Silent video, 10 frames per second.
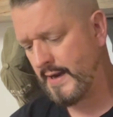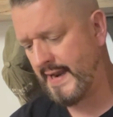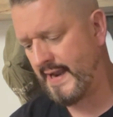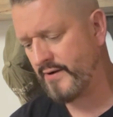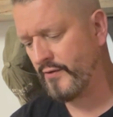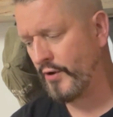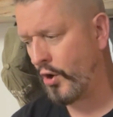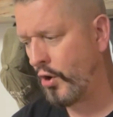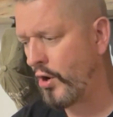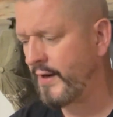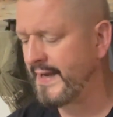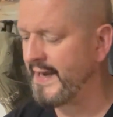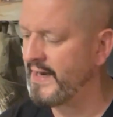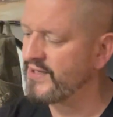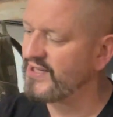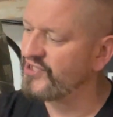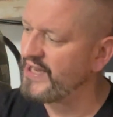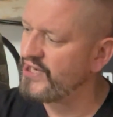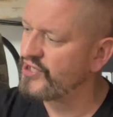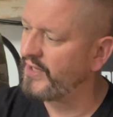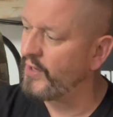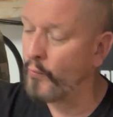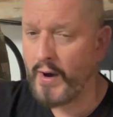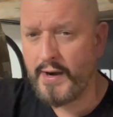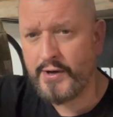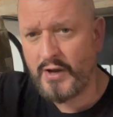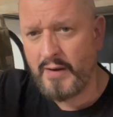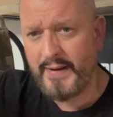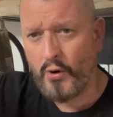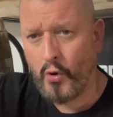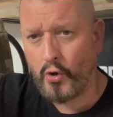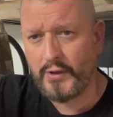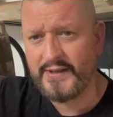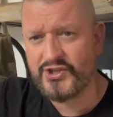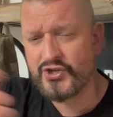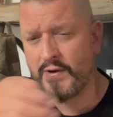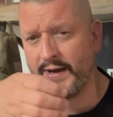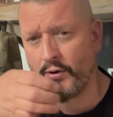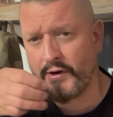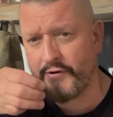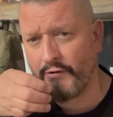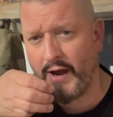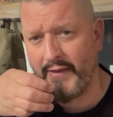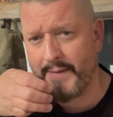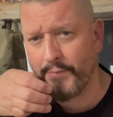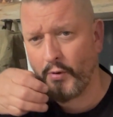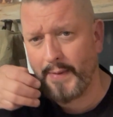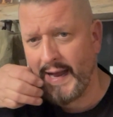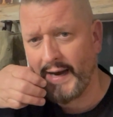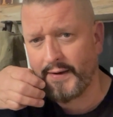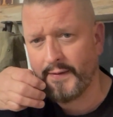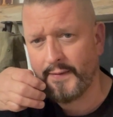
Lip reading: And the hook is essentially where you're going to be holding the string in order to draw that bow back,